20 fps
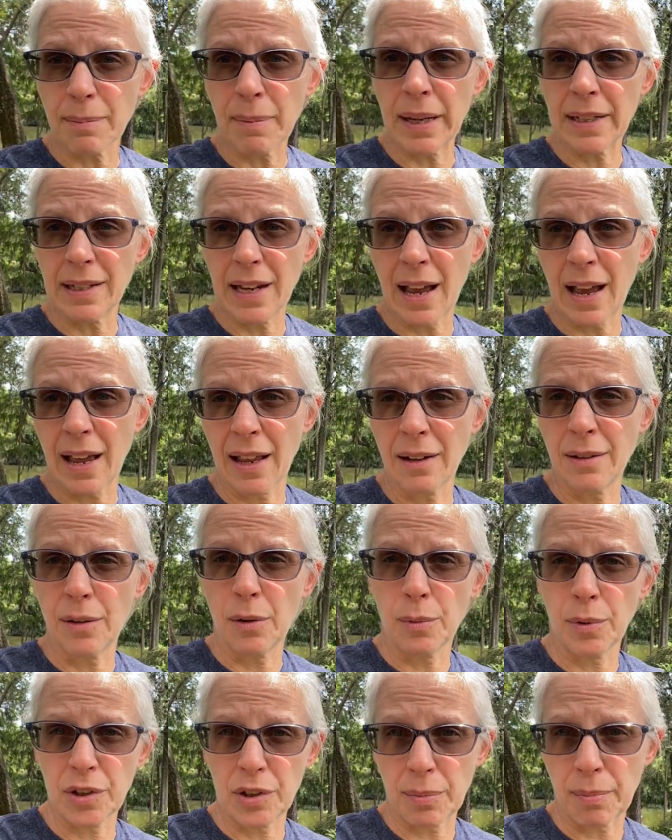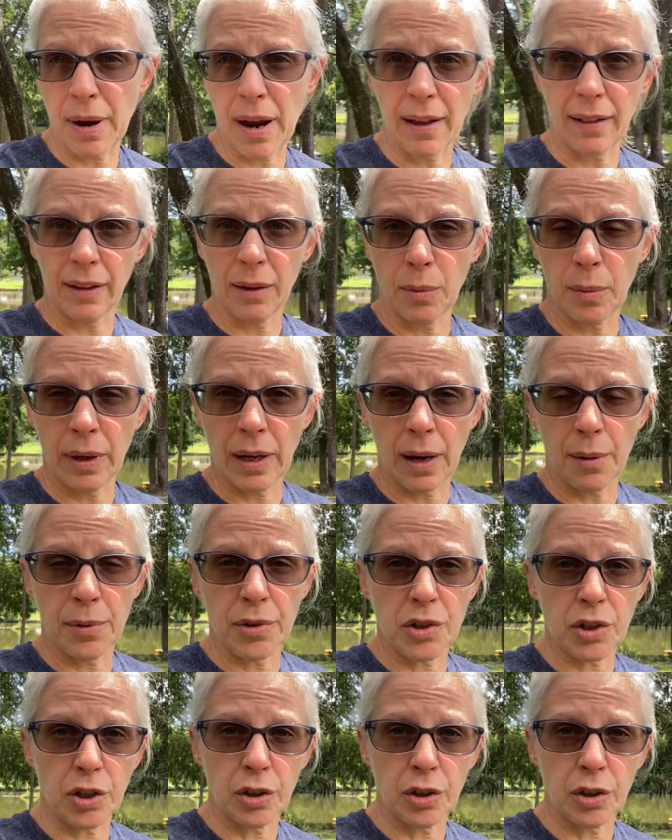My dad was a pilot when I was a